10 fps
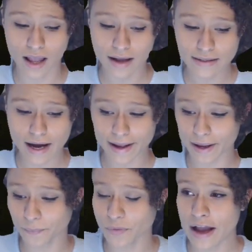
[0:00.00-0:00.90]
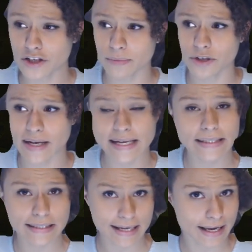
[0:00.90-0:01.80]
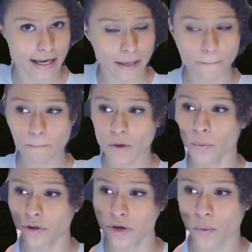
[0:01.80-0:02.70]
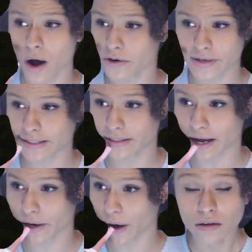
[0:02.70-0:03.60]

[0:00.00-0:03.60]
Dying. Should be drinking tea. We'll drink water instead.